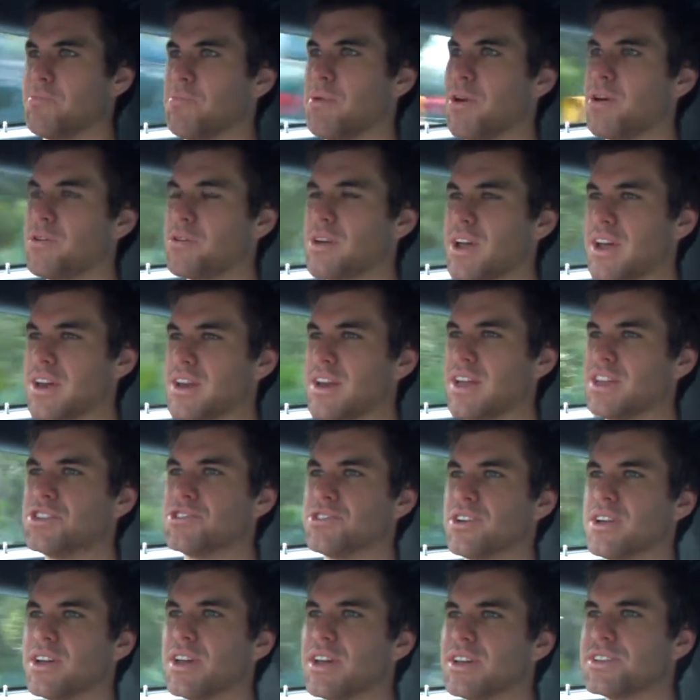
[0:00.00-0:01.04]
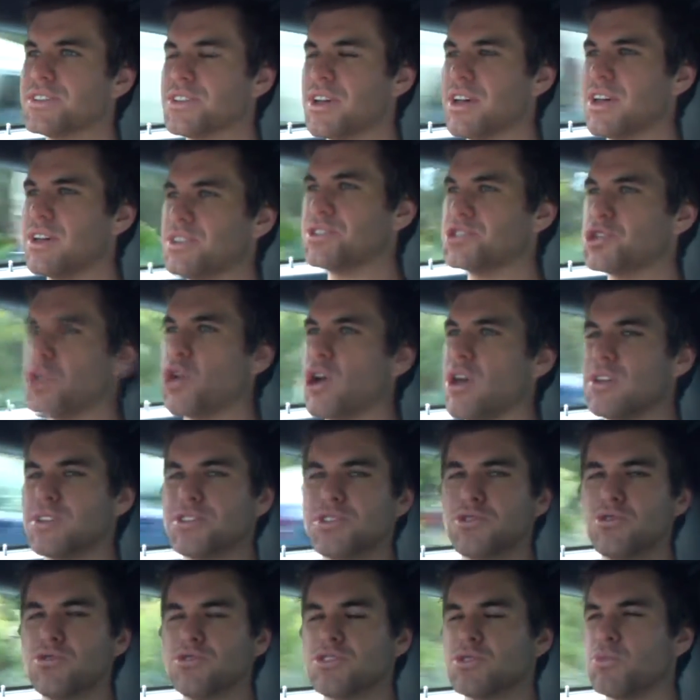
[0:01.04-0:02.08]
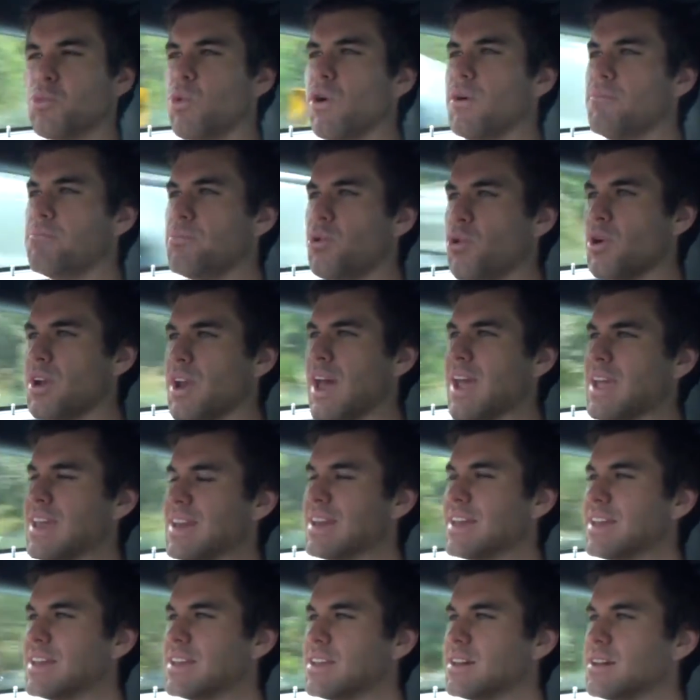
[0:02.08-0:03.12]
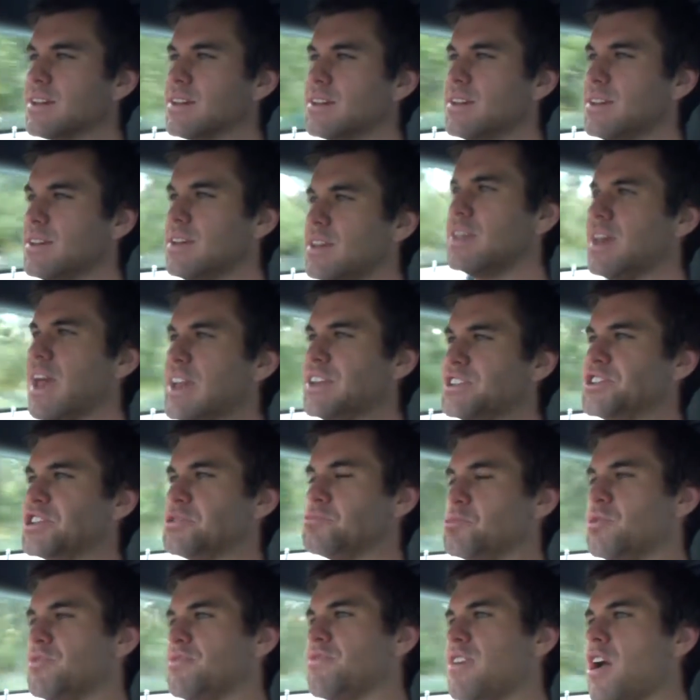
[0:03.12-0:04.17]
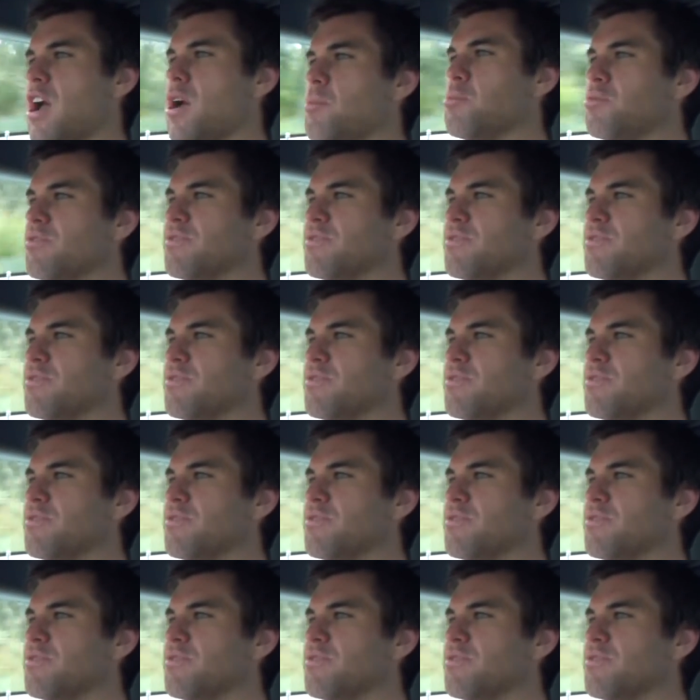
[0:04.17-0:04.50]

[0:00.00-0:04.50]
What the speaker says: the bulkhead literally, is a Toyota sourced 1.8 litre engine with variable